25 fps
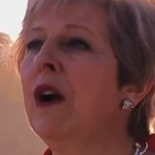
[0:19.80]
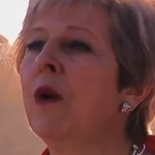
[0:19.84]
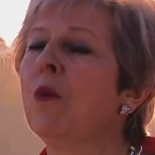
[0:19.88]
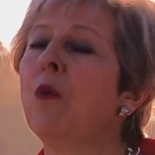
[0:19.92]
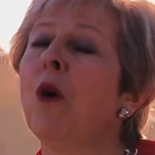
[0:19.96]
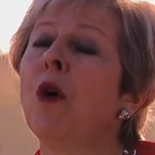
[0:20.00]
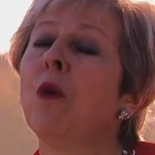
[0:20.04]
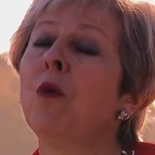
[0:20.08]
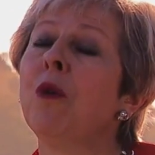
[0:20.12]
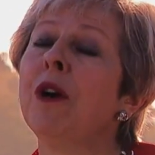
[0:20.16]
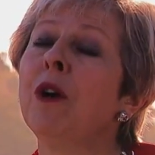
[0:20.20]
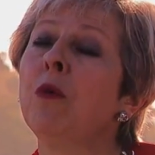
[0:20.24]

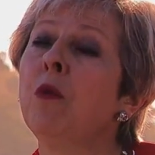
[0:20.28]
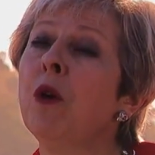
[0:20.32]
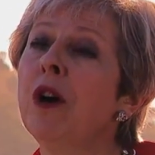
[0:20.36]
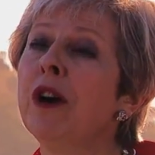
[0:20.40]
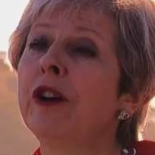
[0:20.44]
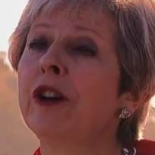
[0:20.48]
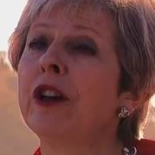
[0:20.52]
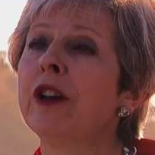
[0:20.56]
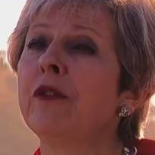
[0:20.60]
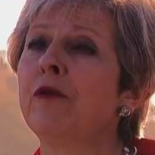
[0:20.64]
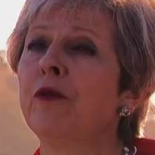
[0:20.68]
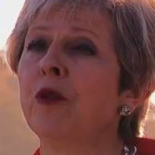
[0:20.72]
What we're
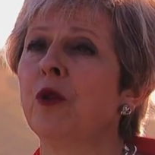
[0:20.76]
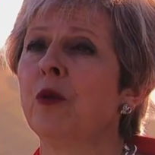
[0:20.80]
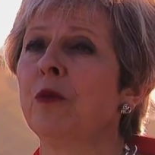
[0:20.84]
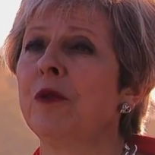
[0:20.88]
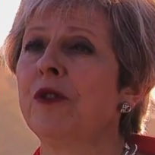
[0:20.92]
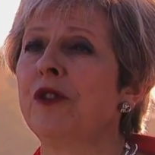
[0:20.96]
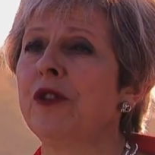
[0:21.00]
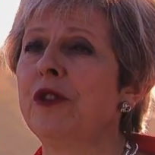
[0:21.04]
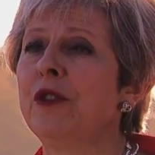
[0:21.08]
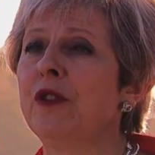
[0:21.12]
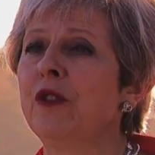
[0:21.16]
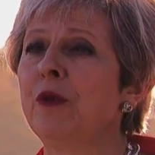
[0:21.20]
working for
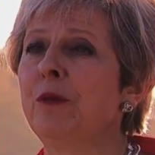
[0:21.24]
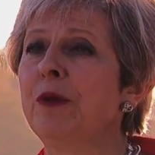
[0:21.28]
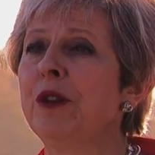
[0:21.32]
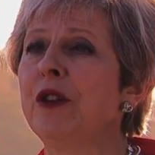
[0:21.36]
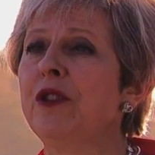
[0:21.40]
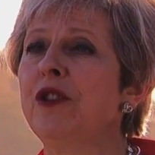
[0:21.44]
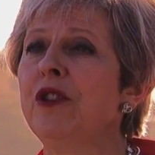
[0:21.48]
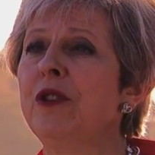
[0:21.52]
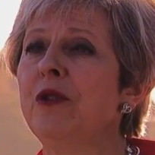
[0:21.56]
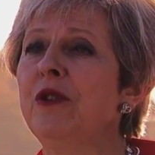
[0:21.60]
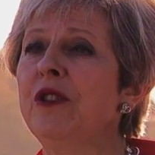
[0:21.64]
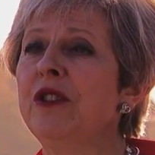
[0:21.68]
with the
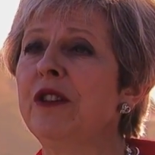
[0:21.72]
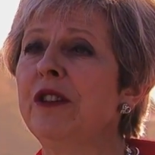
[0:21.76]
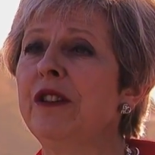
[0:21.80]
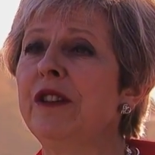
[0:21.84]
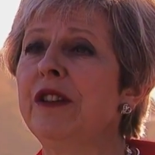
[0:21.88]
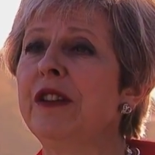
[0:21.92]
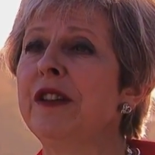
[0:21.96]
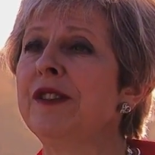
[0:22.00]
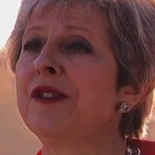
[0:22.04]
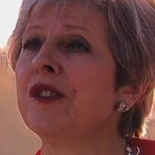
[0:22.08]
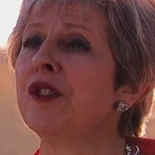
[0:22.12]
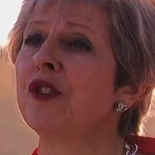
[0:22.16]
European Union
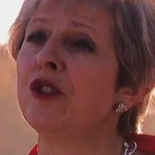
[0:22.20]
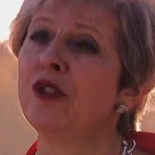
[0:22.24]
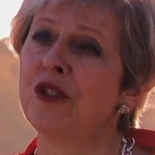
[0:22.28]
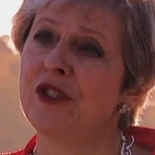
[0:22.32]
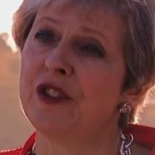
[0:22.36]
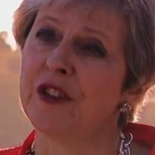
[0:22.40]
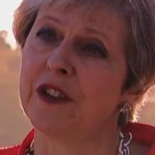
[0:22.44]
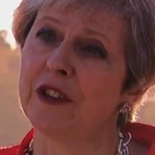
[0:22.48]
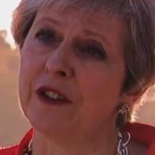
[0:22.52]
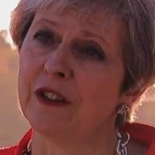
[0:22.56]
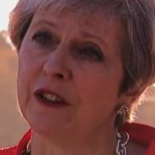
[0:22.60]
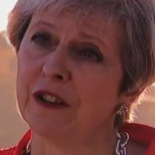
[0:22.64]
is a good
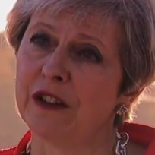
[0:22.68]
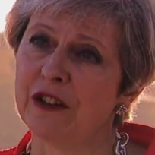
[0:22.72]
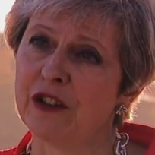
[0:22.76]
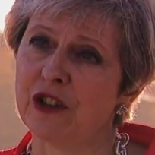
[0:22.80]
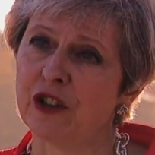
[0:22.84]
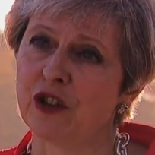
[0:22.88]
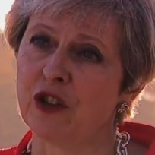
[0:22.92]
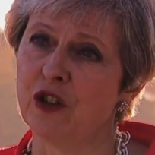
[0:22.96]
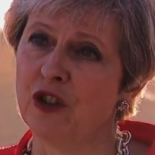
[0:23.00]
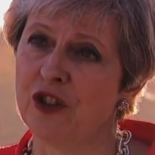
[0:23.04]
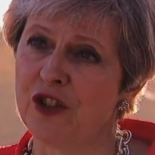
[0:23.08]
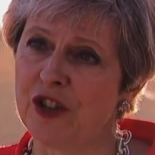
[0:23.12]
deal, and a
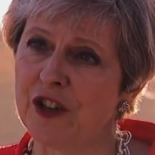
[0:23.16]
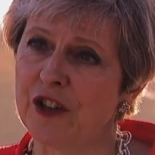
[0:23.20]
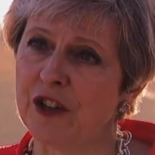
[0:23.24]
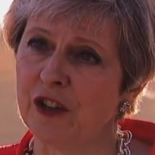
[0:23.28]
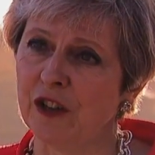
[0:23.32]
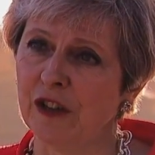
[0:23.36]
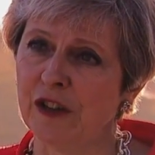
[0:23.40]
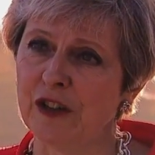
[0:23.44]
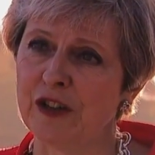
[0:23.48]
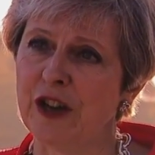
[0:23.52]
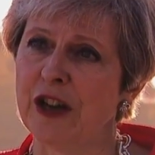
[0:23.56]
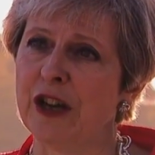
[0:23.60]
good
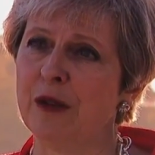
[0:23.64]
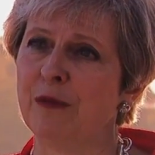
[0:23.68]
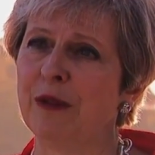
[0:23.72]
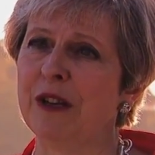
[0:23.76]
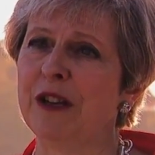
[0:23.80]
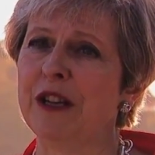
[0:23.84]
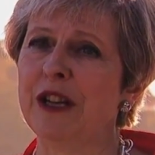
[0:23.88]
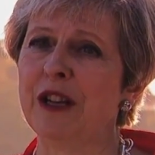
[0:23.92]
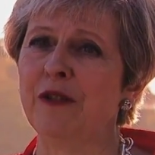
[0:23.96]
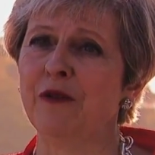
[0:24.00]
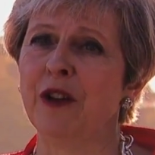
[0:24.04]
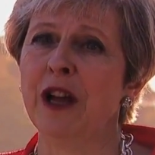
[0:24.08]
deal that I
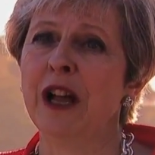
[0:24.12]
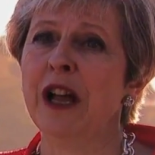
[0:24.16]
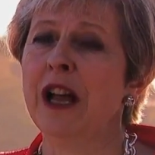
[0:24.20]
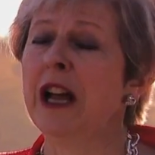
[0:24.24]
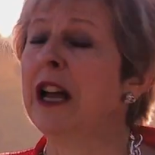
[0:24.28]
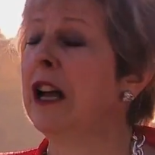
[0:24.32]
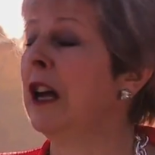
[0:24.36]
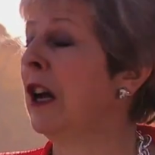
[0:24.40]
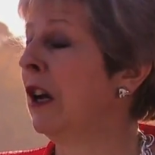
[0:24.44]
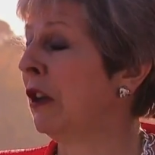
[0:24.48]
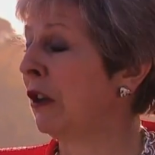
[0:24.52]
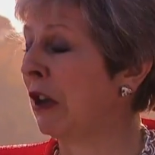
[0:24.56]
believe
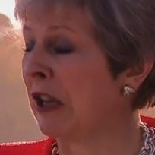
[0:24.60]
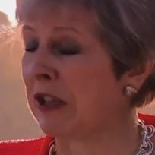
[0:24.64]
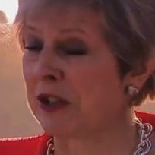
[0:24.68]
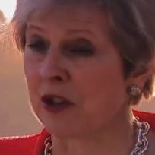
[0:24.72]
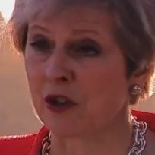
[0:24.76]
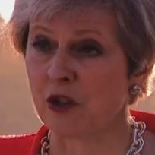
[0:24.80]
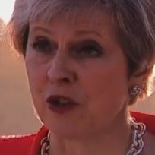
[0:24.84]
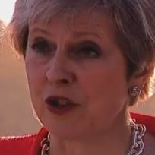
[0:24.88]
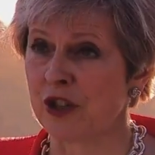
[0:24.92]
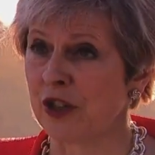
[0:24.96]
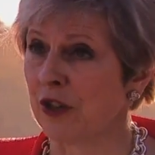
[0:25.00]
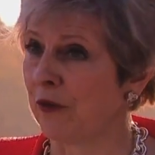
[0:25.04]
is a
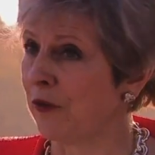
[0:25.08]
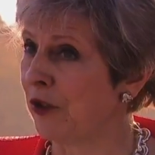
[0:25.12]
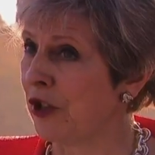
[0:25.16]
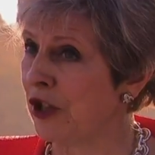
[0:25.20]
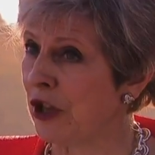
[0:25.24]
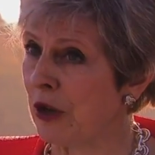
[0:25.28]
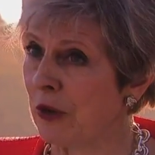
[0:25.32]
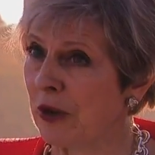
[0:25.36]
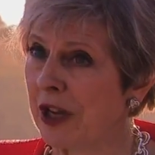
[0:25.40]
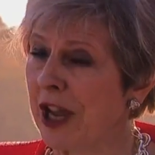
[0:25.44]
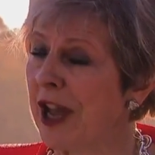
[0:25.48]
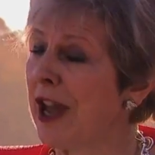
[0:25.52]
good deal for
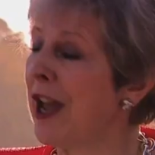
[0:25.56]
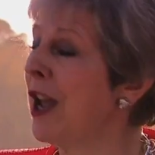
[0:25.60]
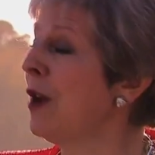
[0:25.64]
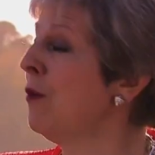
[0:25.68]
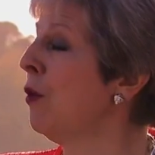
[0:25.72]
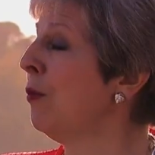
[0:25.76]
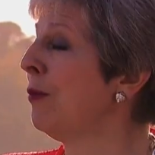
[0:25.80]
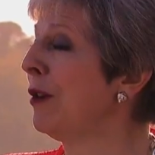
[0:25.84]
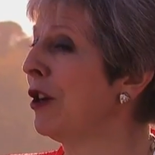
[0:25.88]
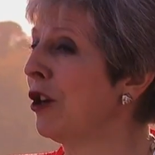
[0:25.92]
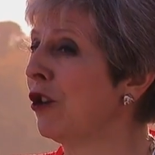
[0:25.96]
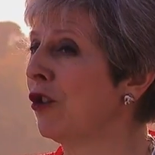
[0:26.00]
the UK,
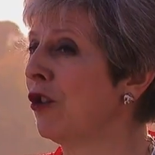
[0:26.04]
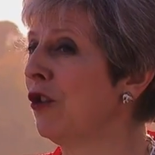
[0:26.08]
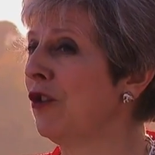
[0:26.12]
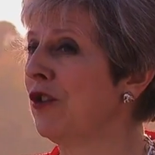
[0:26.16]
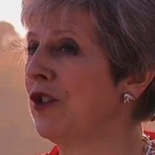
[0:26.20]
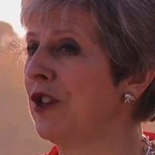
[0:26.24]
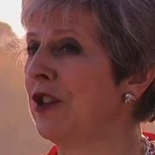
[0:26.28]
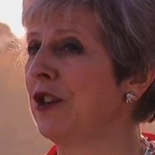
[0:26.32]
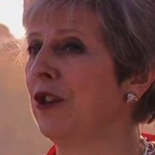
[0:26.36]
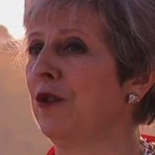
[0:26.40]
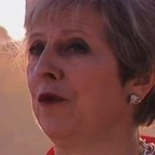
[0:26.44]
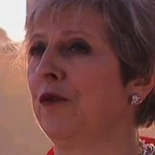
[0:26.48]
will be a good
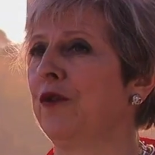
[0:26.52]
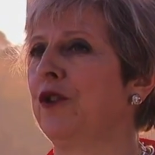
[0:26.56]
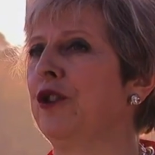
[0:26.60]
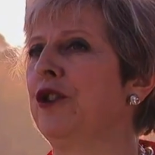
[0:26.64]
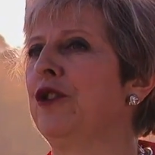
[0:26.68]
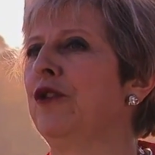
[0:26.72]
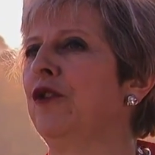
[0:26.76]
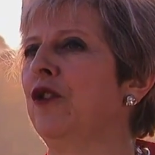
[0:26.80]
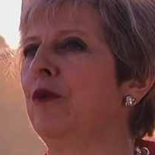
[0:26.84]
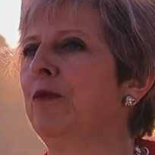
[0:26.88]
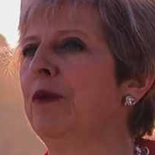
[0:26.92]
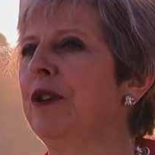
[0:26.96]
deal for the
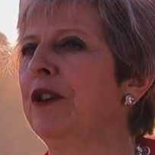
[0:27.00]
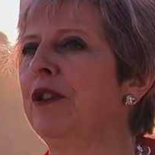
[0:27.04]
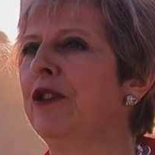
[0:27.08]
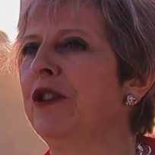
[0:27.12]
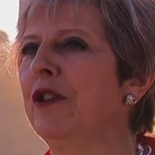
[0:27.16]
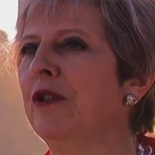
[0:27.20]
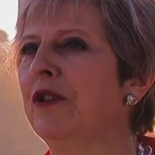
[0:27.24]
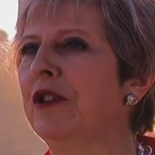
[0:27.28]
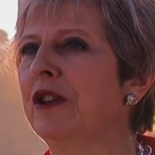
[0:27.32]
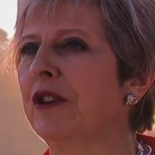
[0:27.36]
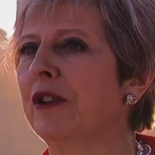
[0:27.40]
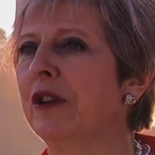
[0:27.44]
European
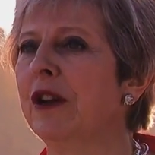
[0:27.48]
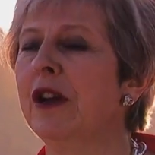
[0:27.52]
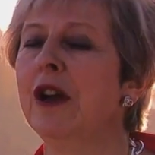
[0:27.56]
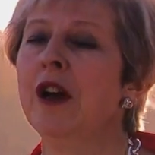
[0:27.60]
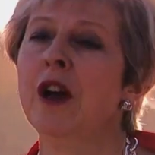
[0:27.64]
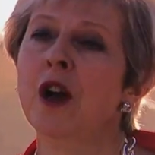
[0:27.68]
Union.